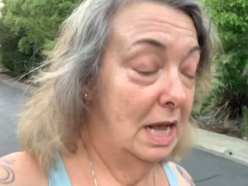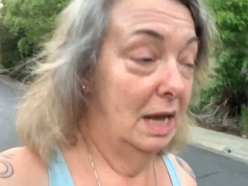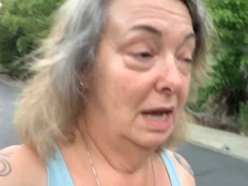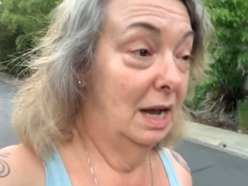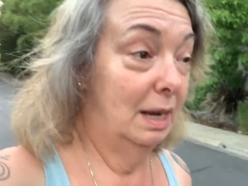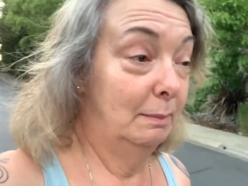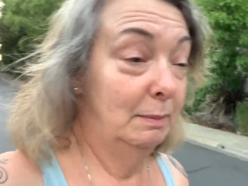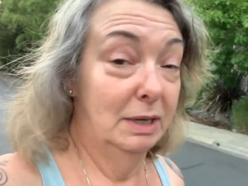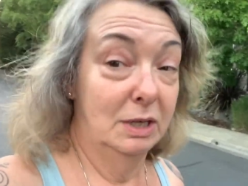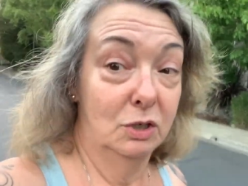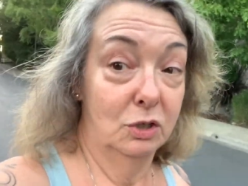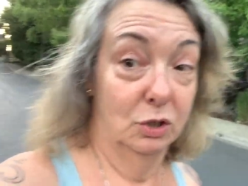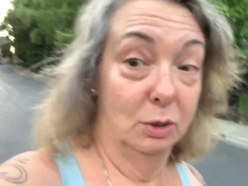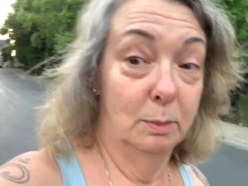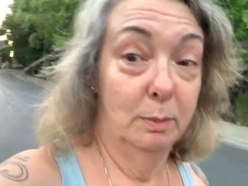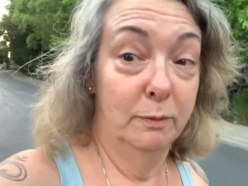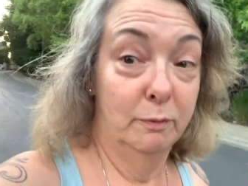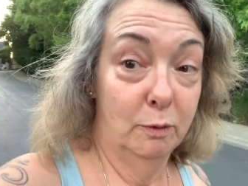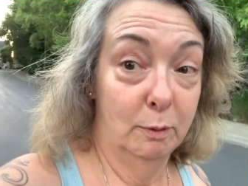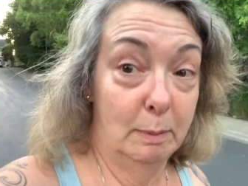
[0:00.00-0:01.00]
I'm not sure
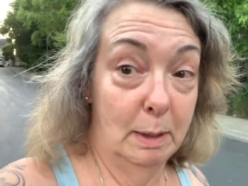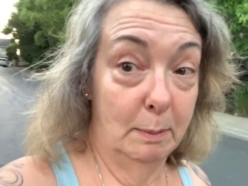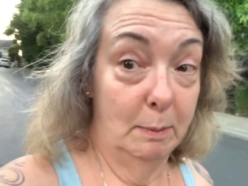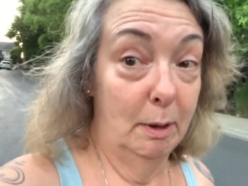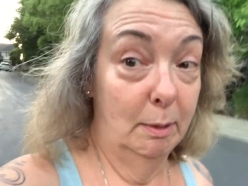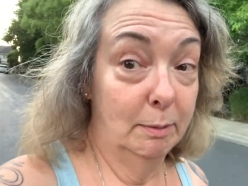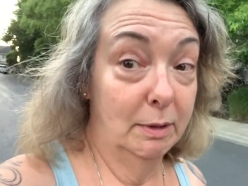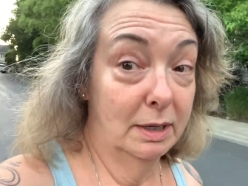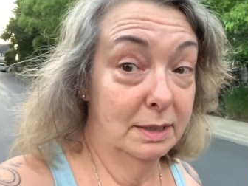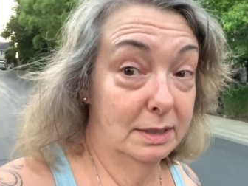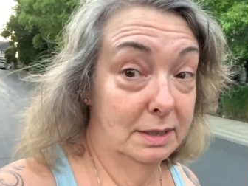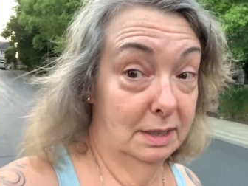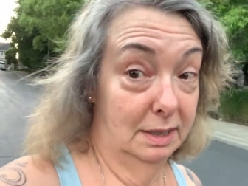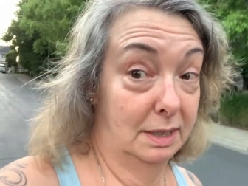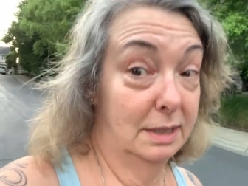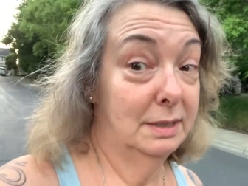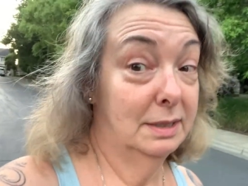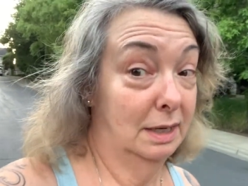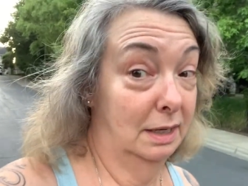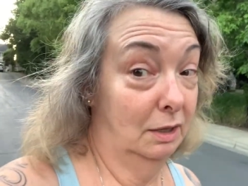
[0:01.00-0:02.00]
before my mom got sick,
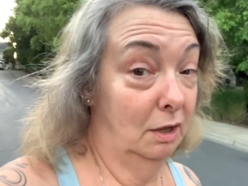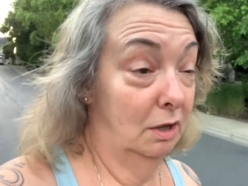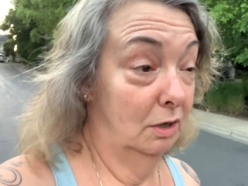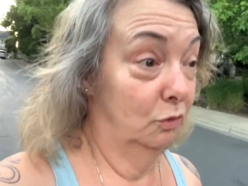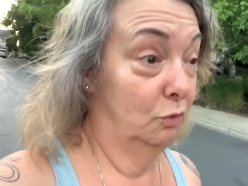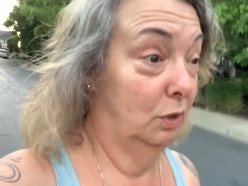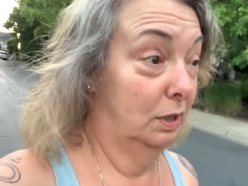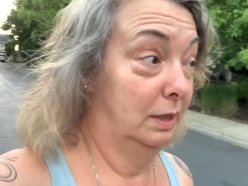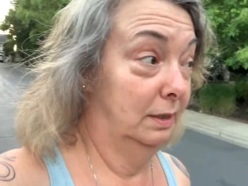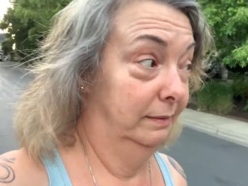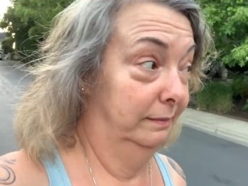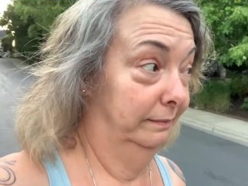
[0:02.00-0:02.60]
he's done laundry.